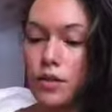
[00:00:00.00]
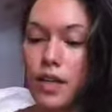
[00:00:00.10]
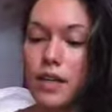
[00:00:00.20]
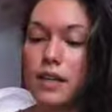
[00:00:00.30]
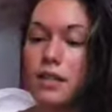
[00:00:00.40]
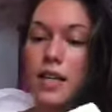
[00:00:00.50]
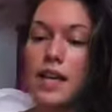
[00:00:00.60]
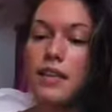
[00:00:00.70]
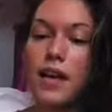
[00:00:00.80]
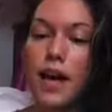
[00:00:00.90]
like a
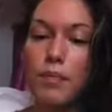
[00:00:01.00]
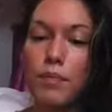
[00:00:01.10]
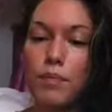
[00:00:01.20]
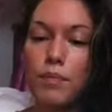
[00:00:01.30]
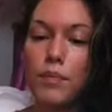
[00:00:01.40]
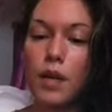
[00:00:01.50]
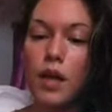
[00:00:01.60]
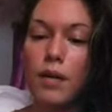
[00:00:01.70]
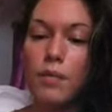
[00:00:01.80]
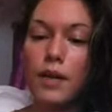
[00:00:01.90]
tank top
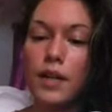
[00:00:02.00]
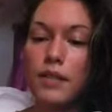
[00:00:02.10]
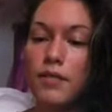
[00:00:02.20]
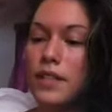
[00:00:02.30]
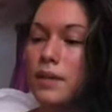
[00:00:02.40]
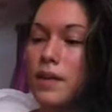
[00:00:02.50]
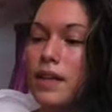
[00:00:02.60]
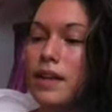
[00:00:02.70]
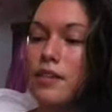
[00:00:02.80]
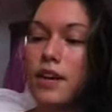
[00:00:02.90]
um, but it fits me
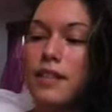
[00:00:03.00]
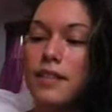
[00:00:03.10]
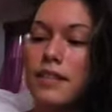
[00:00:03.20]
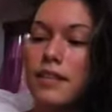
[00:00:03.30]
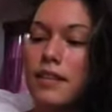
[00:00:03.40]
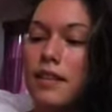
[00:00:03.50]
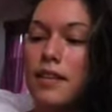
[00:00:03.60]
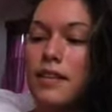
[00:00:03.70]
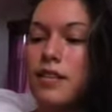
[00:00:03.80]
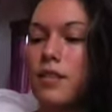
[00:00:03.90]
like a dress
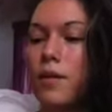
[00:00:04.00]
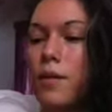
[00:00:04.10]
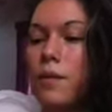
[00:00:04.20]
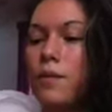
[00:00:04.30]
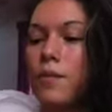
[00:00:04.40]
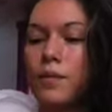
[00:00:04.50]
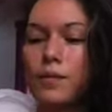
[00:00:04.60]
so